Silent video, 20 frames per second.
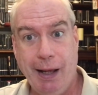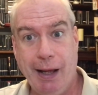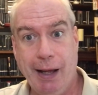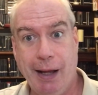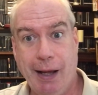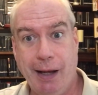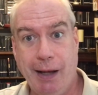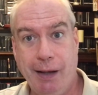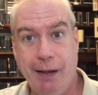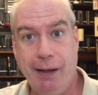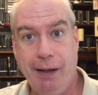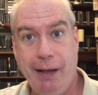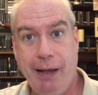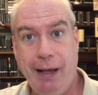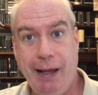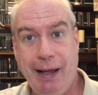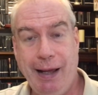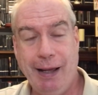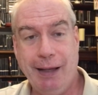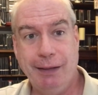Uh,
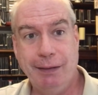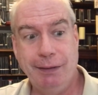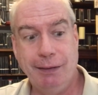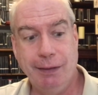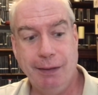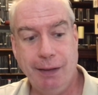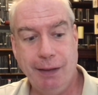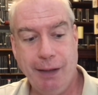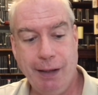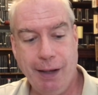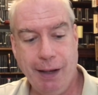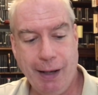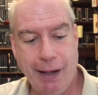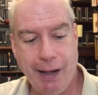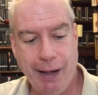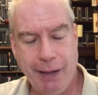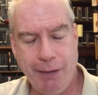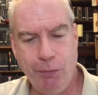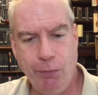and I